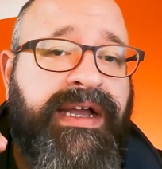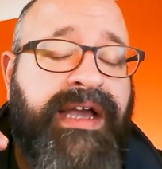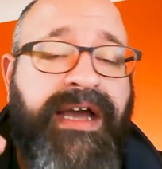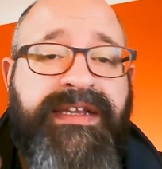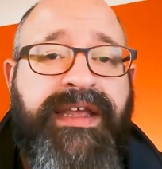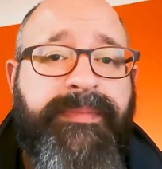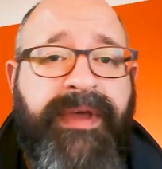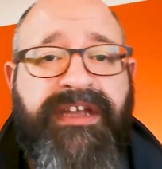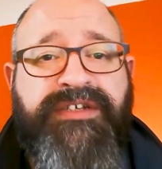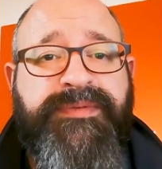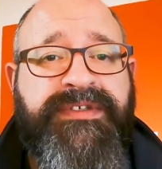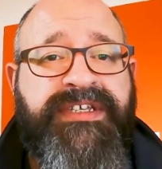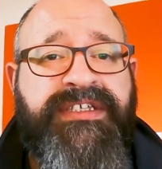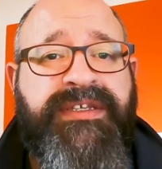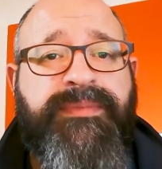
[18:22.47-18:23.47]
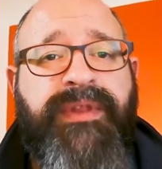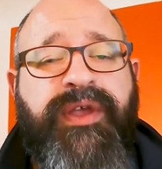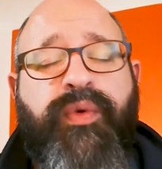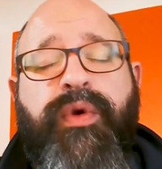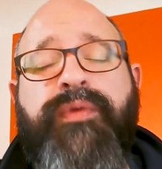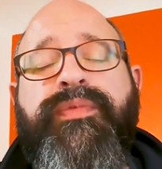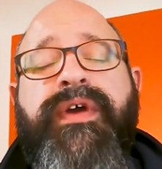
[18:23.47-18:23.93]
content management system
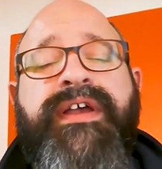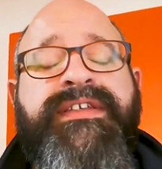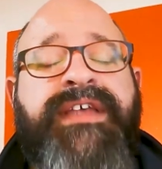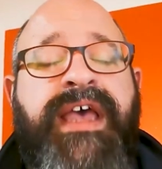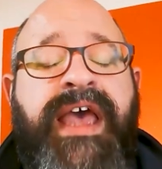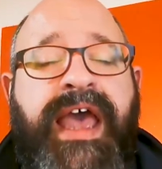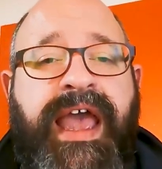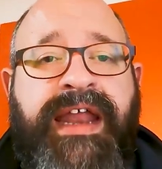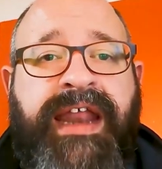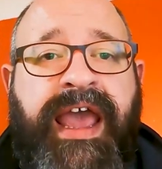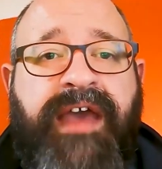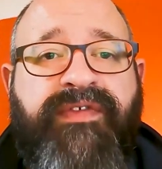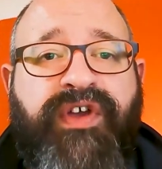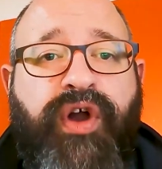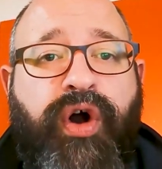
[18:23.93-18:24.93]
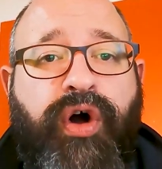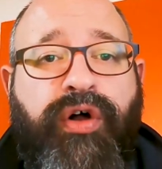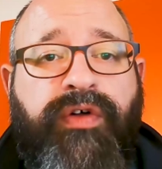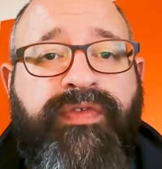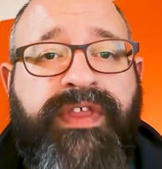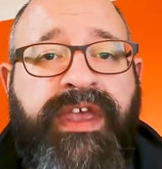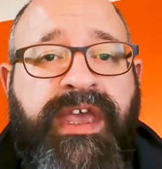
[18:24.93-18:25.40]
like WordPress, and having
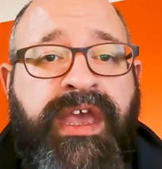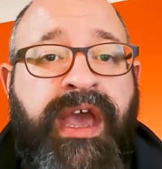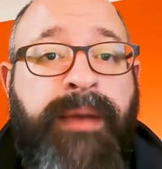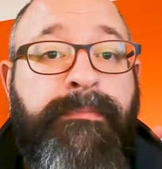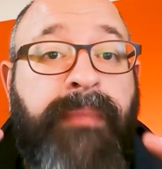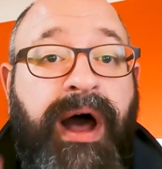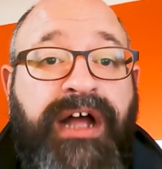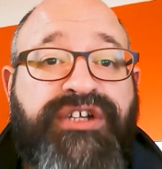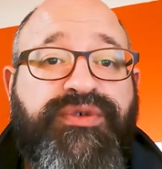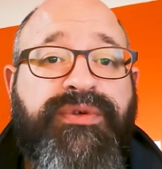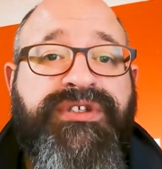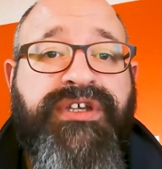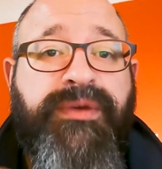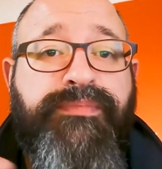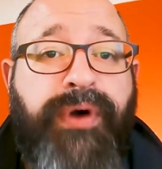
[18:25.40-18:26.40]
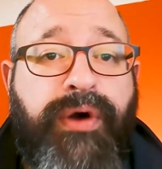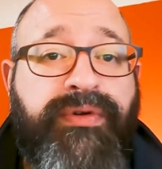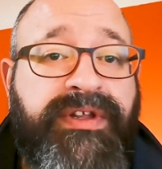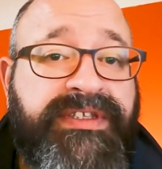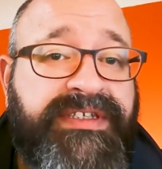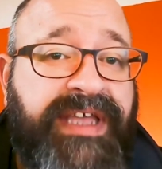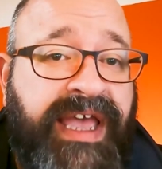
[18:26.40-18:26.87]
all the modules and
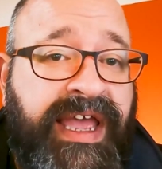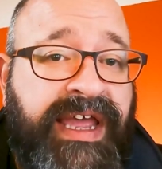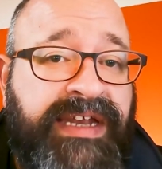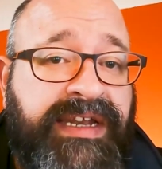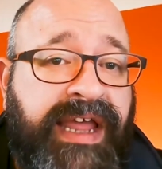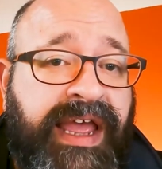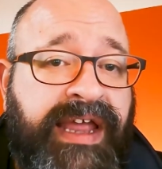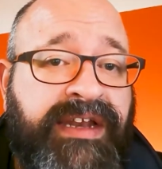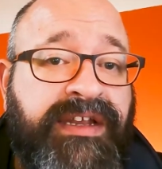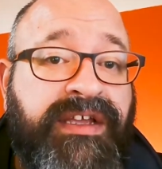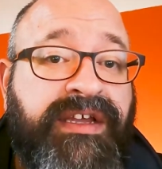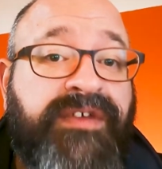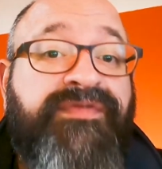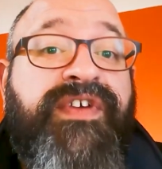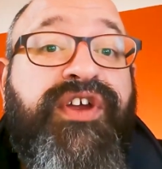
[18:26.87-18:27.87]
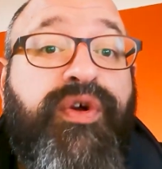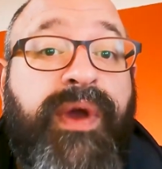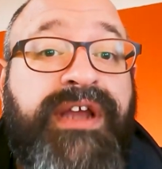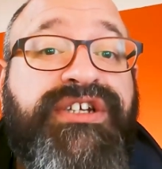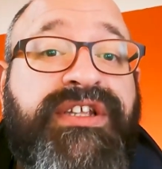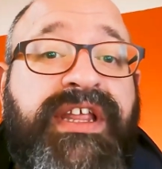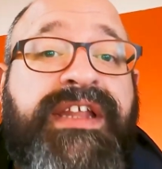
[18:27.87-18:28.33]
components and
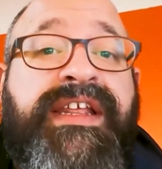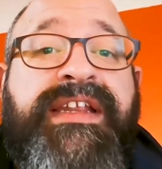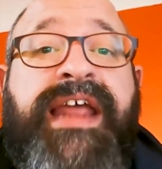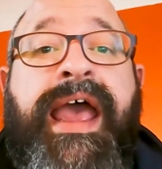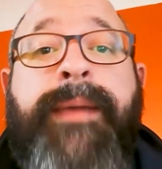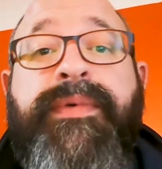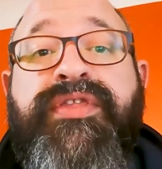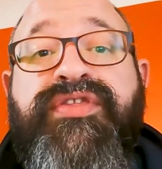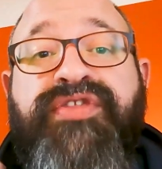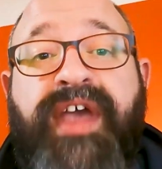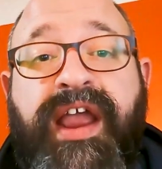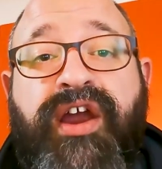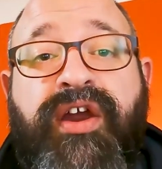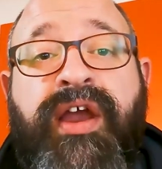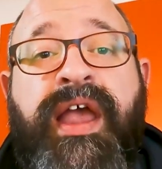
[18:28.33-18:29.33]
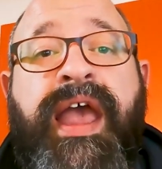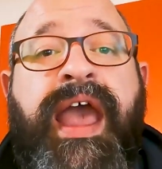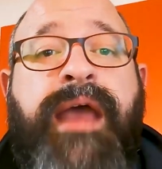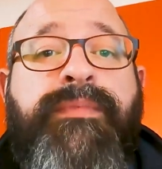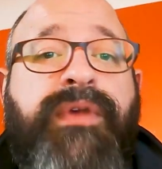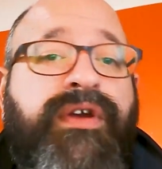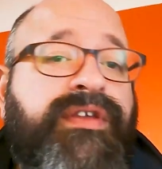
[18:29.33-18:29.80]
configuration that need to happen there,
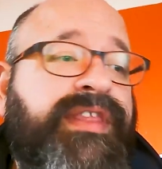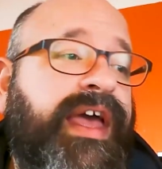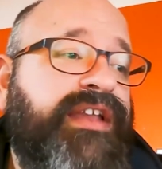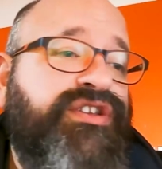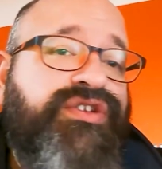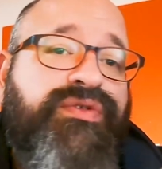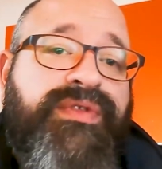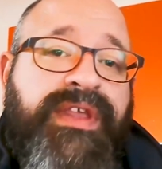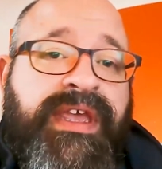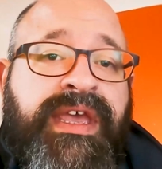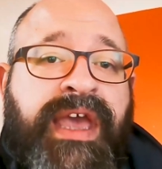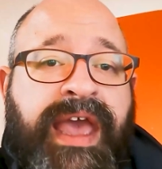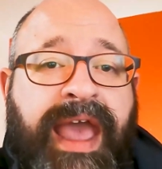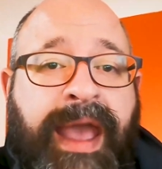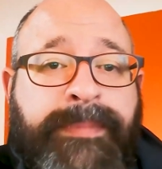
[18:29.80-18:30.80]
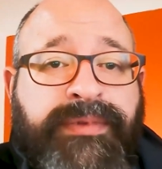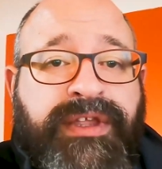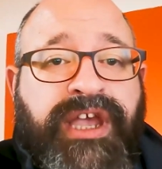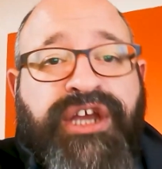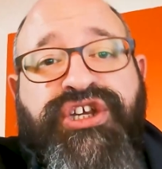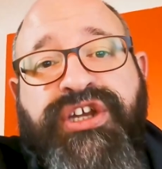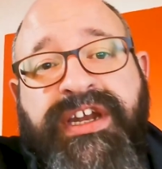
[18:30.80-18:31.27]
and marrying that to the
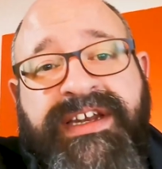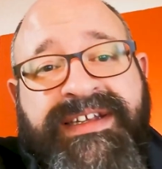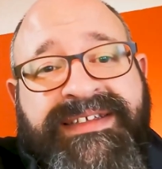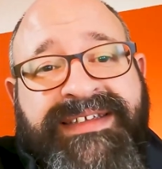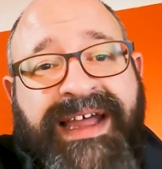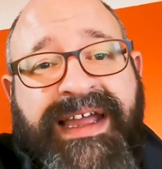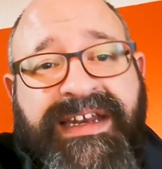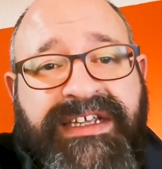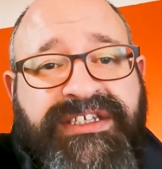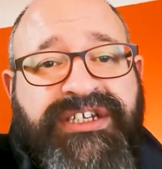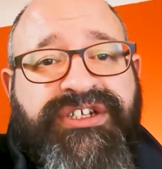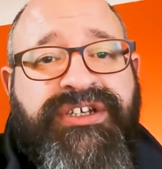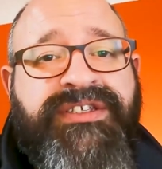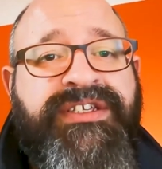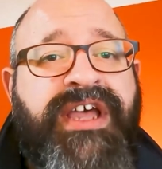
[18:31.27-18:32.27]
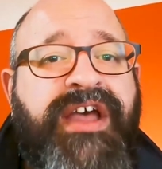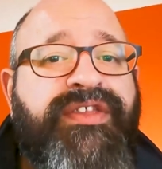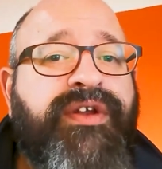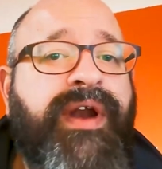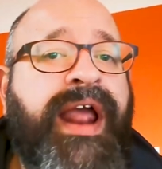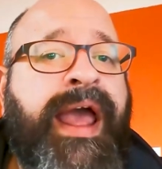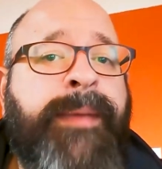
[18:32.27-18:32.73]
application and design decisions
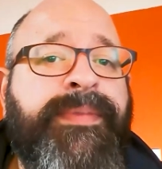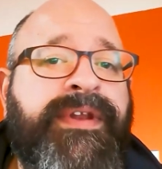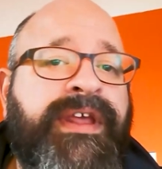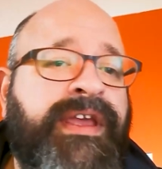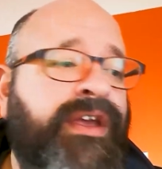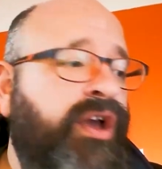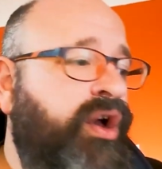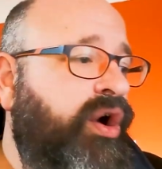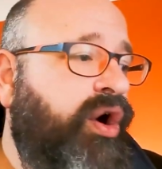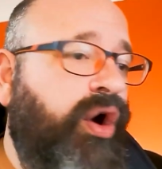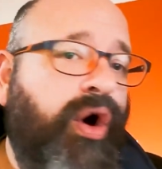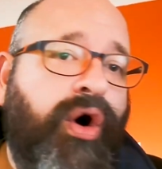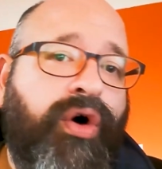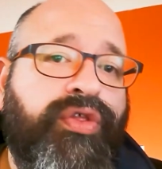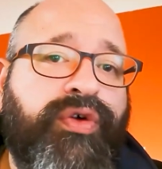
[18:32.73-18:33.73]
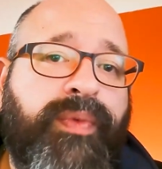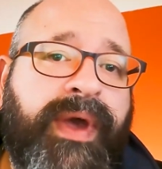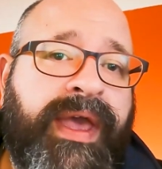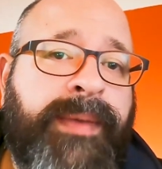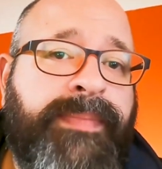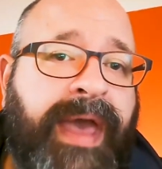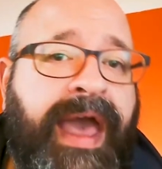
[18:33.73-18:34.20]
that are happening all the
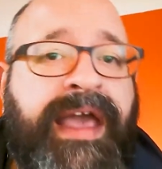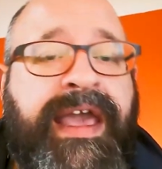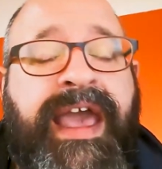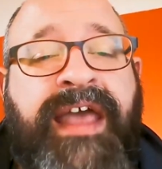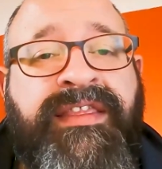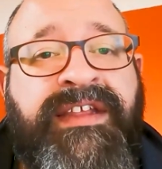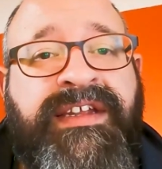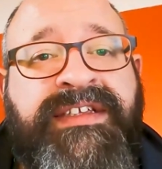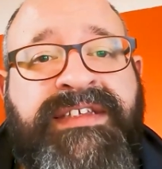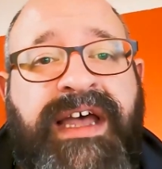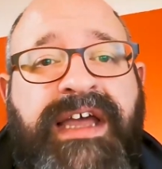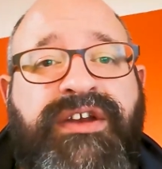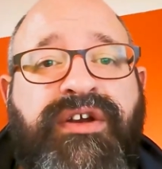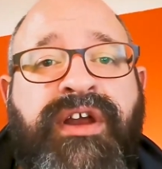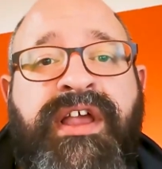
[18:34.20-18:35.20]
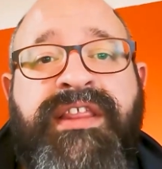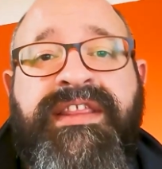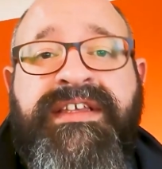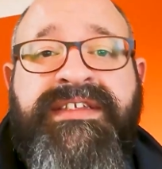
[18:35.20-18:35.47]
way back at the designer.